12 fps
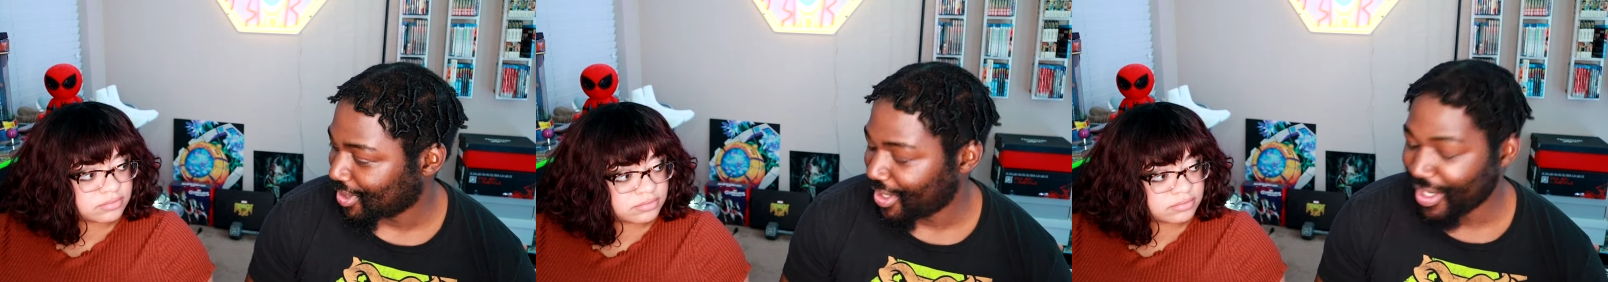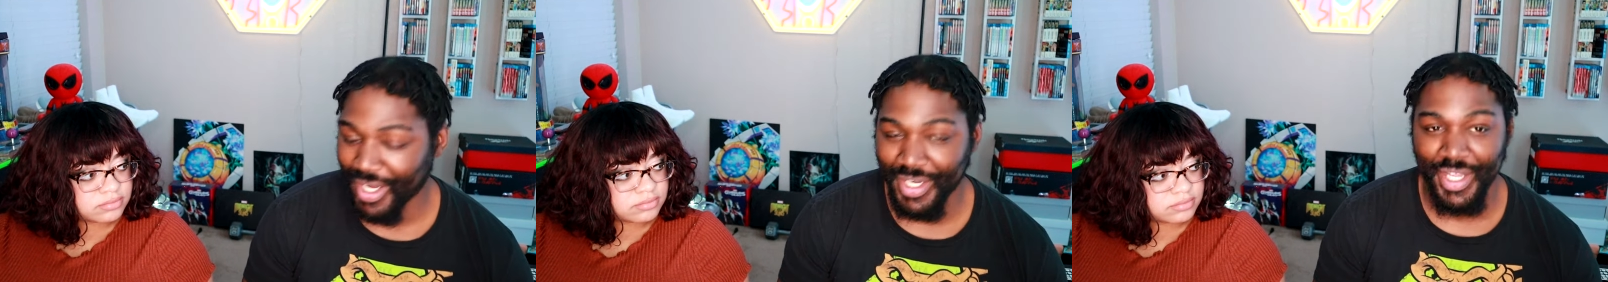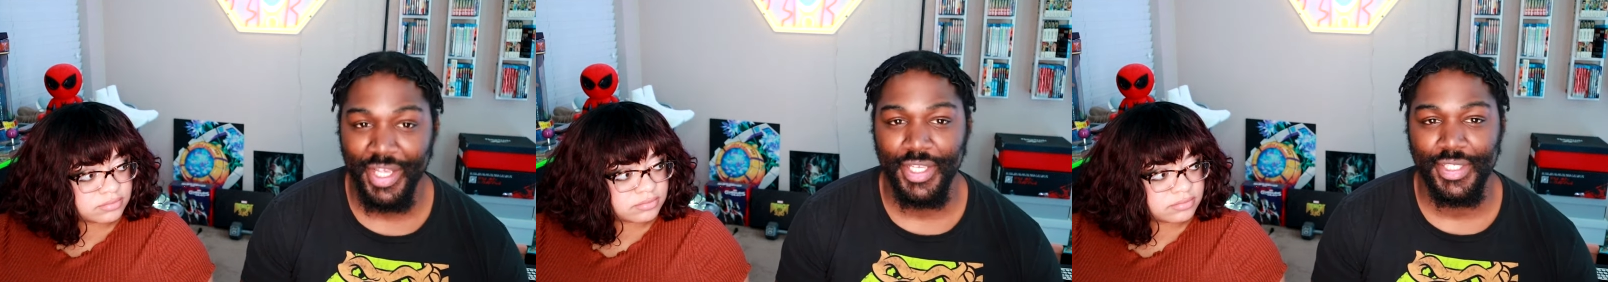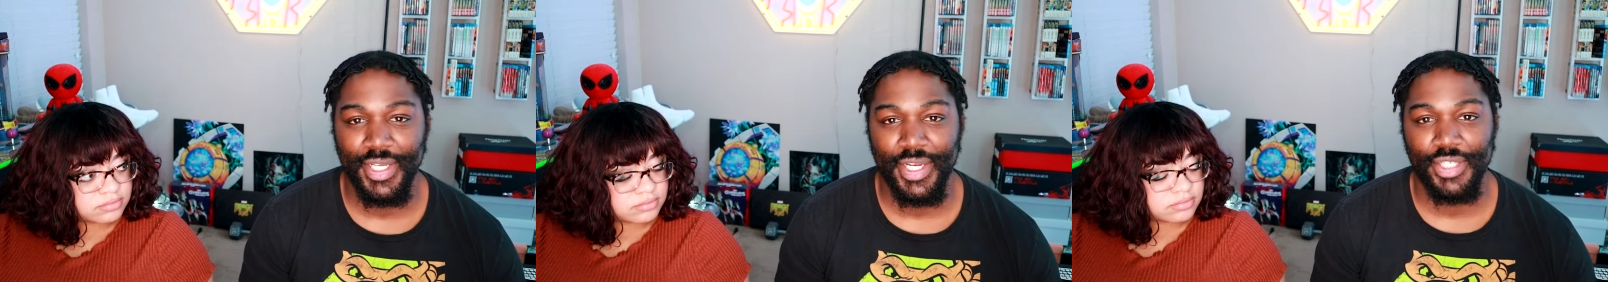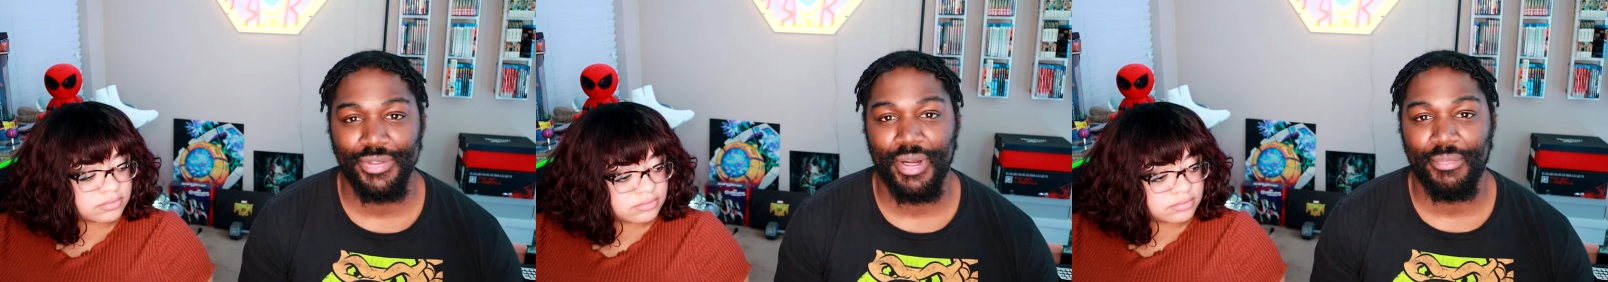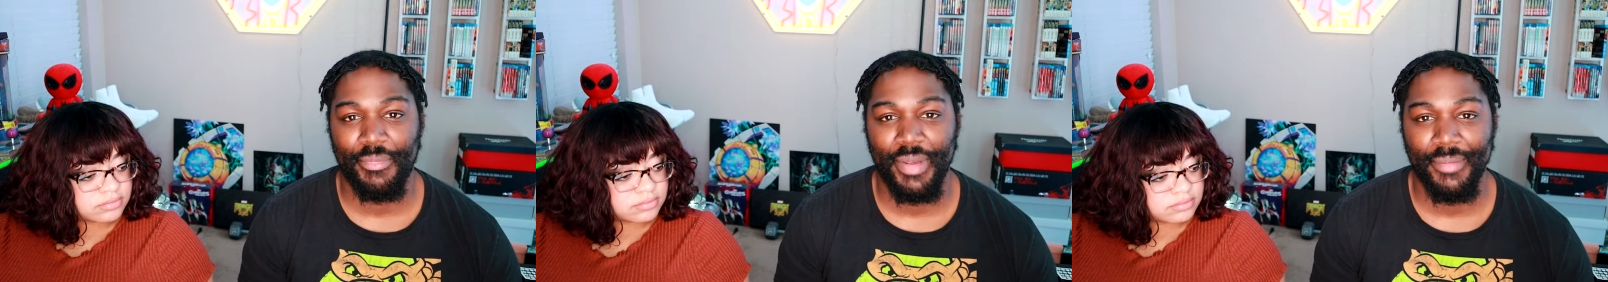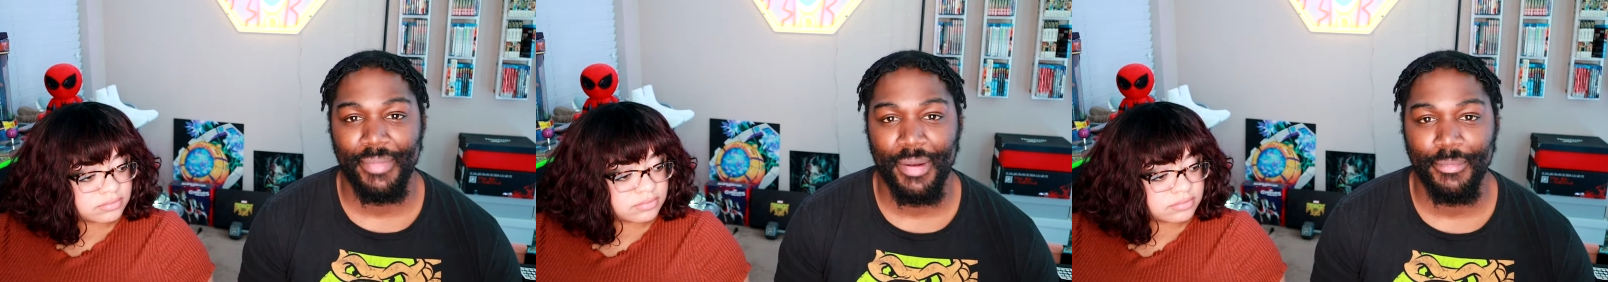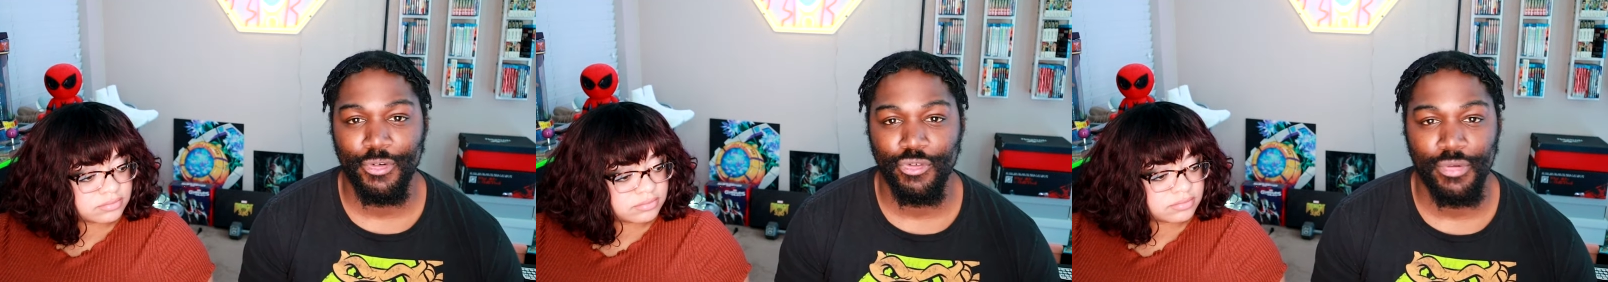Speaker 1: And then he said, that's when I'm going to make my
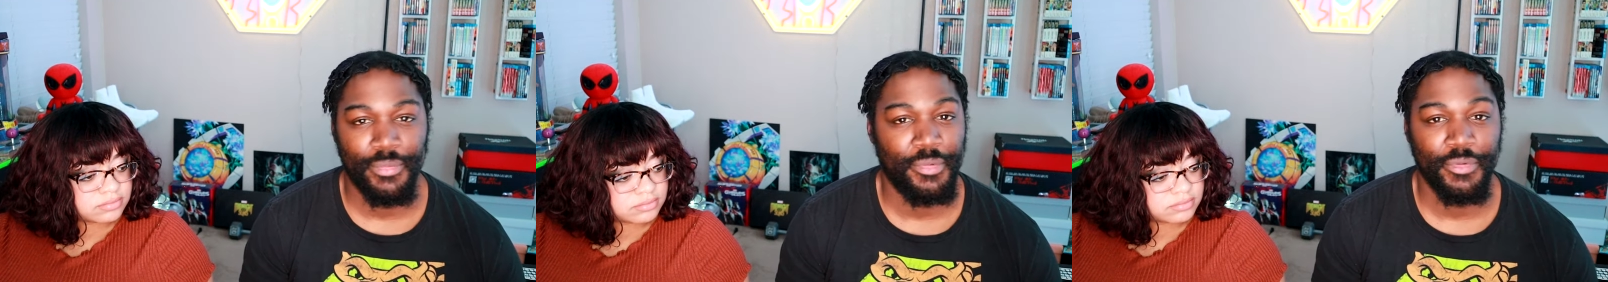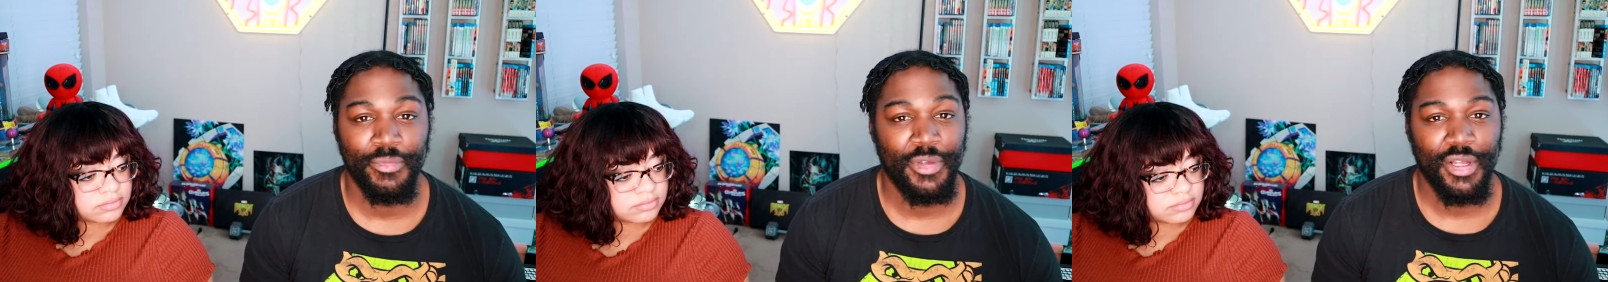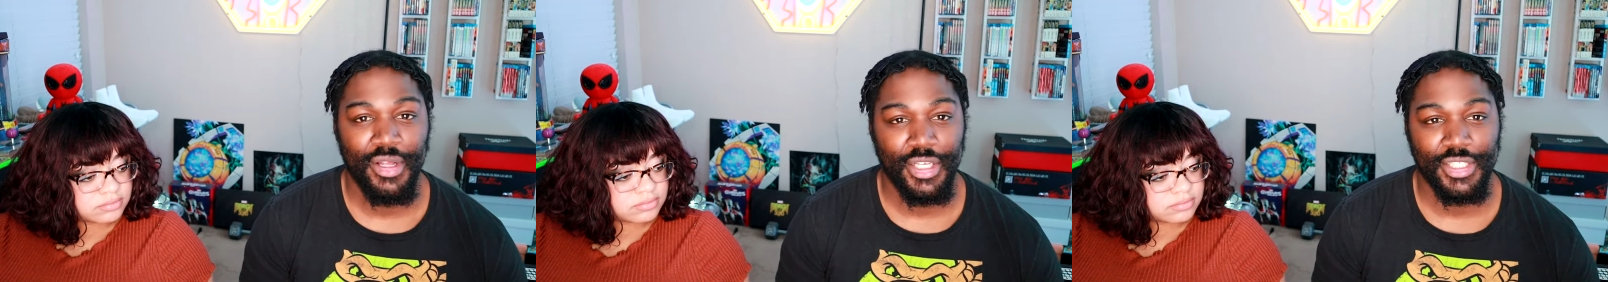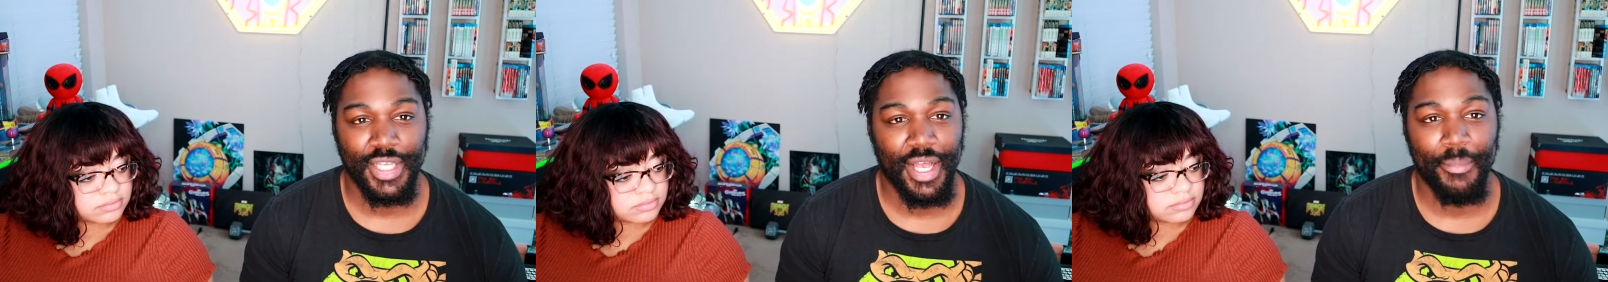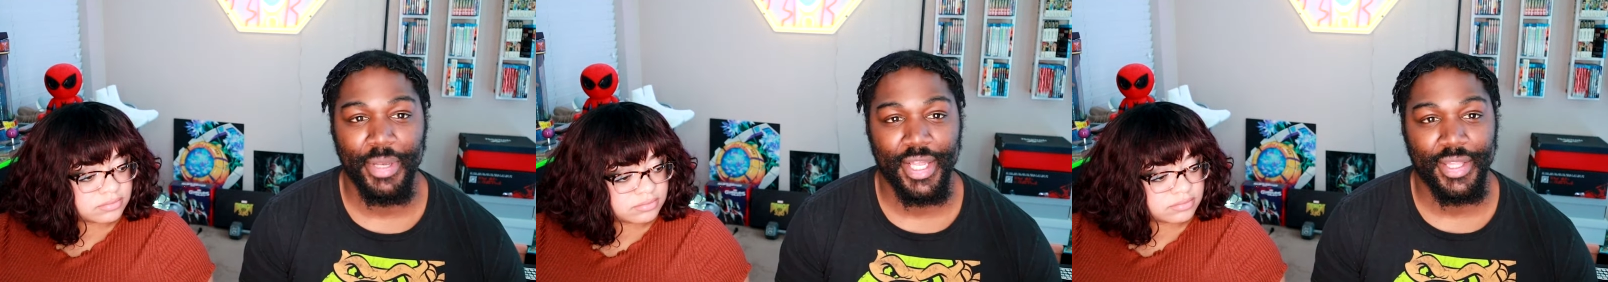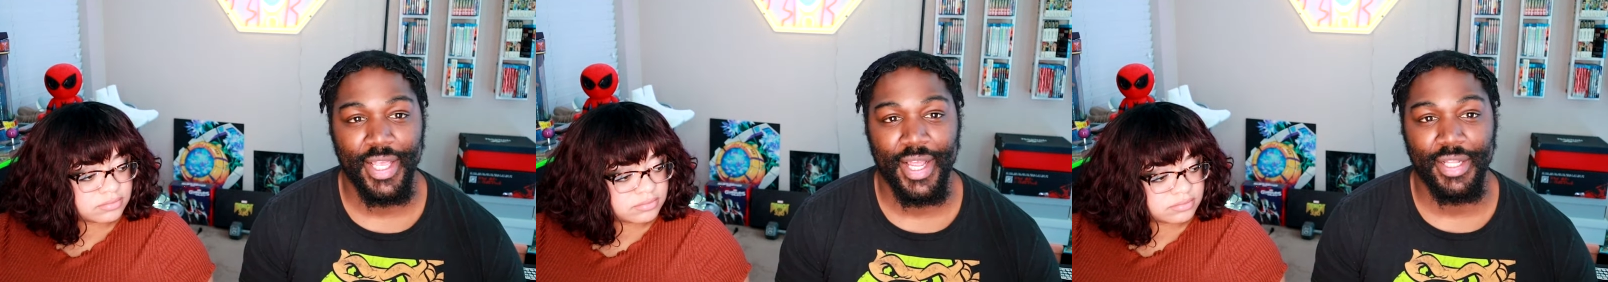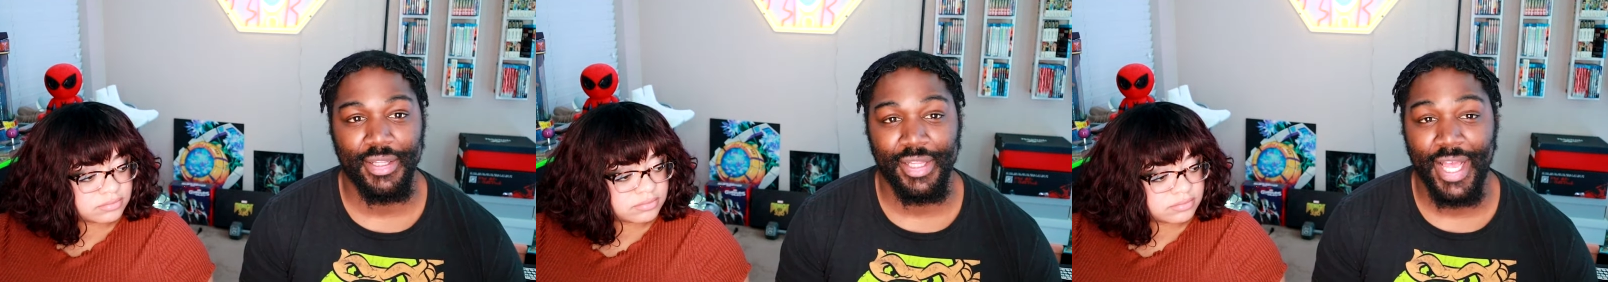move. It's like, I'm going to get that